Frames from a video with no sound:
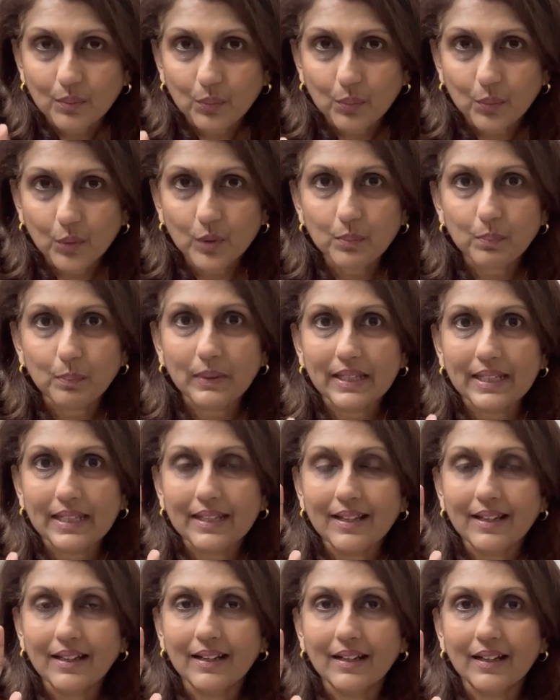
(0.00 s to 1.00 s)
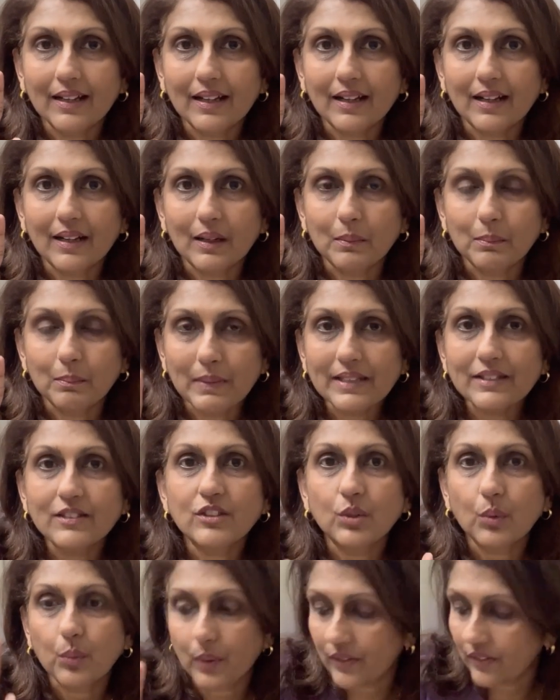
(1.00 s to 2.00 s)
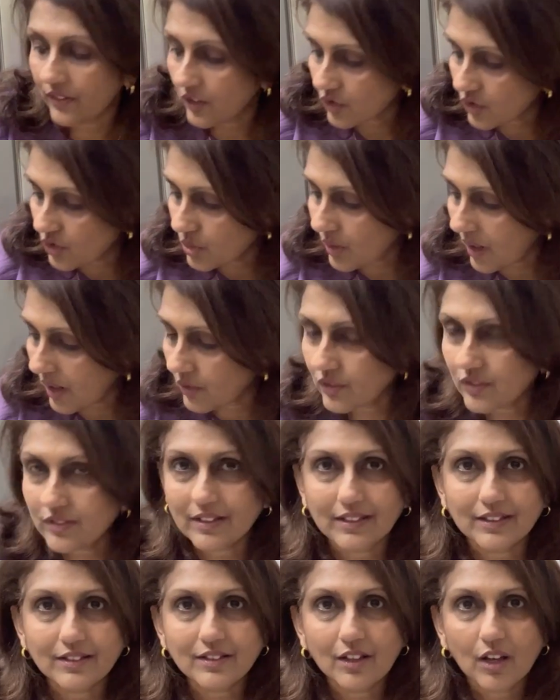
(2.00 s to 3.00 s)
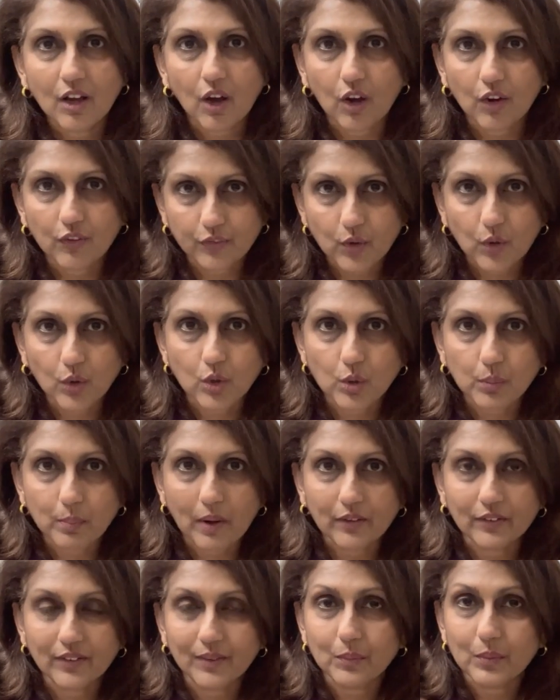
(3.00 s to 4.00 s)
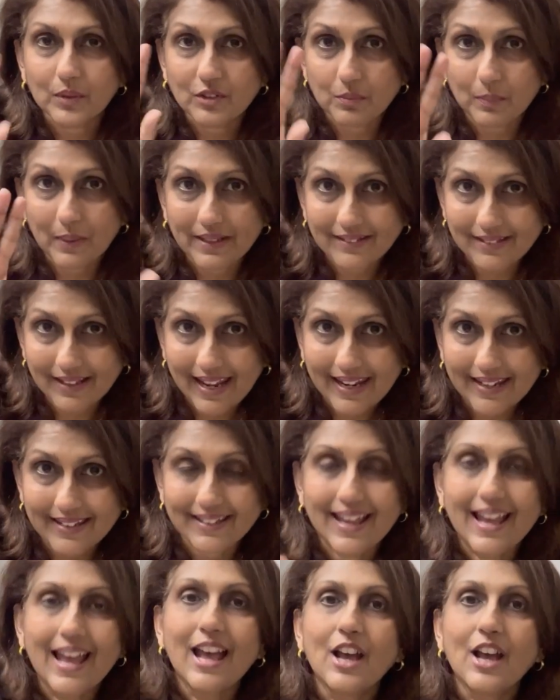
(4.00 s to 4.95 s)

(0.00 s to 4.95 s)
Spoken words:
would be mixed with 2 ounces of cocoa powder, which makes 8.